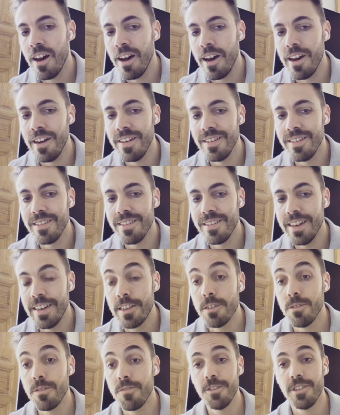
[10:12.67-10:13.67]
Uh,
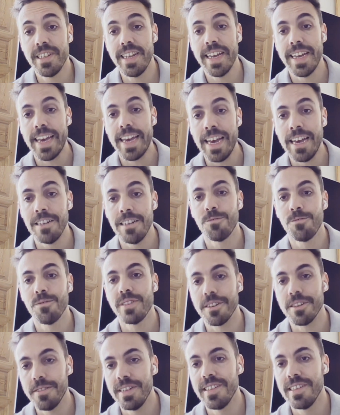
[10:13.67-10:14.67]
and so at first I engaged
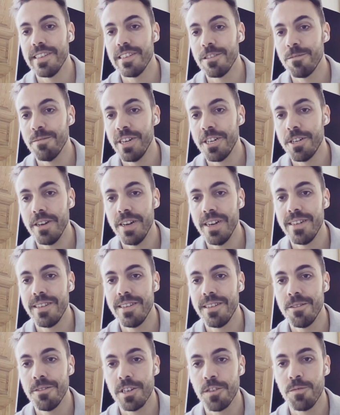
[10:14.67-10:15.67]
with the criticism. I tried
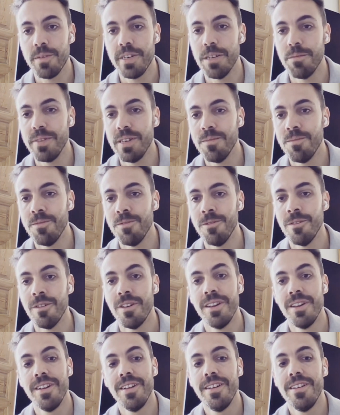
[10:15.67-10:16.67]
to explain to
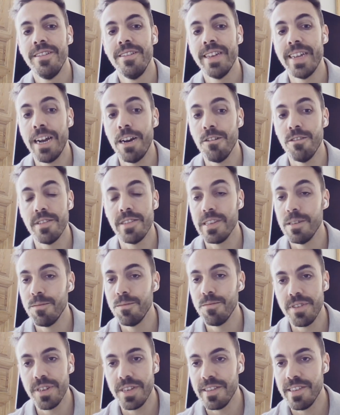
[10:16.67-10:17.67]
people that I was
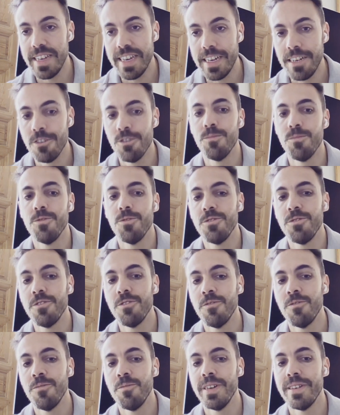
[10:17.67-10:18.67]
simply seeking to
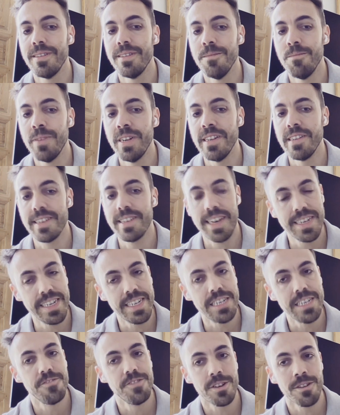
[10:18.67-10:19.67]
improve, but but it's kind
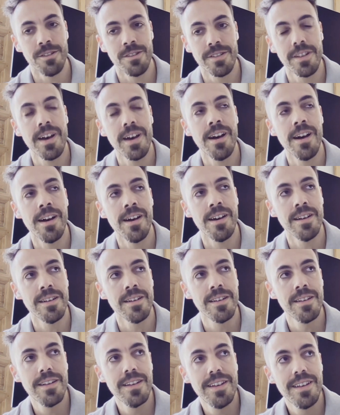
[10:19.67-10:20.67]
of difficult uh,
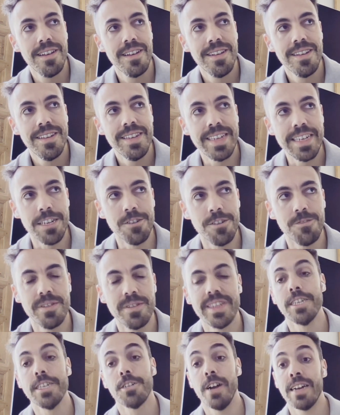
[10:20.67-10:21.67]
dealing
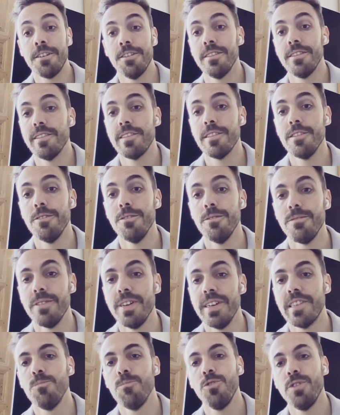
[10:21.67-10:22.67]
with detractors. And so
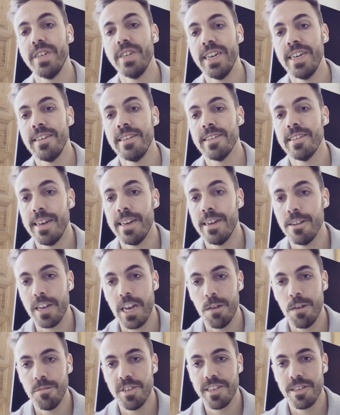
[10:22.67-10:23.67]
at some point I decided,
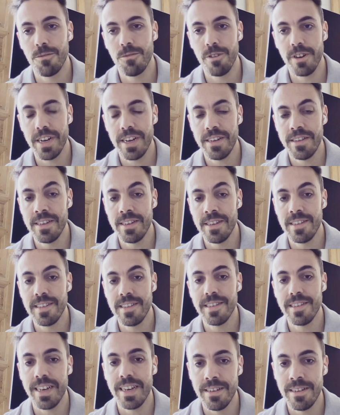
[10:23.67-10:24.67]
okay, I'm just gonna work on
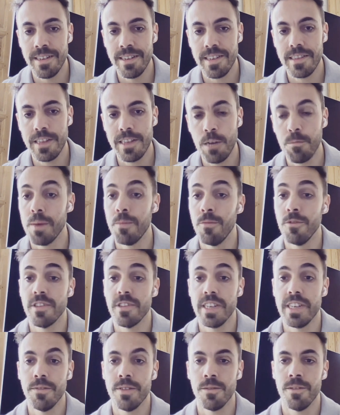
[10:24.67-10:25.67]
this and just let people
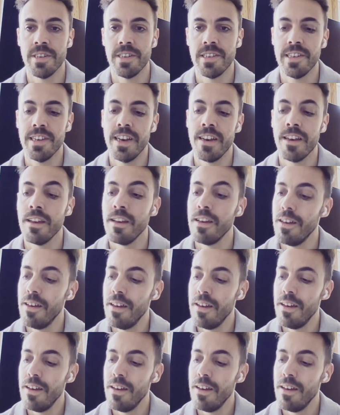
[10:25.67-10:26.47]
say what they want to say.